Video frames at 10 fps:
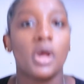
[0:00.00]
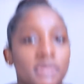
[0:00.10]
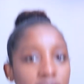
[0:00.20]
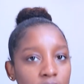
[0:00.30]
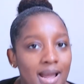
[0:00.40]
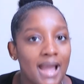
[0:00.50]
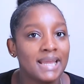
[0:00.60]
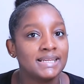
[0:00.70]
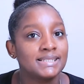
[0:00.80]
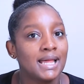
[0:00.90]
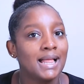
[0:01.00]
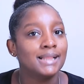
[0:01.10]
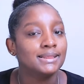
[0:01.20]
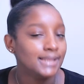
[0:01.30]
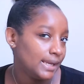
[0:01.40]
I'll see you guys
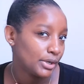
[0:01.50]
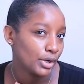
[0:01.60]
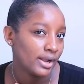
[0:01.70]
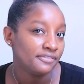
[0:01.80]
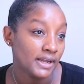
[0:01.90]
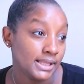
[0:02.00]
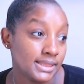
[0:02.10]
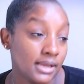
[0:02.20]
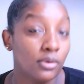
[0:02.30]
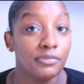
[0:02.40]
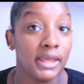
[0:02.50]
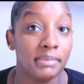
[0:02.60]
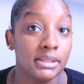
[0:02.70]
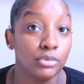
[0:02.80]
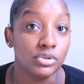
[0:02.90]
later, if anything. Hopefully I'm
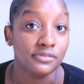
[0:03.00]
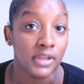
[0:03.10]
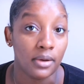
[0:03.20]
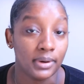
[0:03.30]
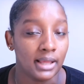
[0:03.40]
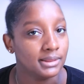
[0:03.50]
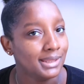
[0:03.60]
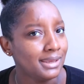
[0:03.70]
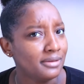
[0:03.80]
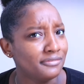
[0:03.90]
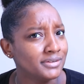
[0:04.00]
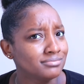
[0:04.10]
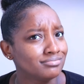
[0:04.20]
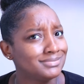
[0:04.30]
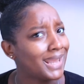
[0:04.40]
in the mood to vlog when I leave
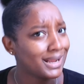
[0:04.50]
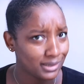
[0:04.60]
at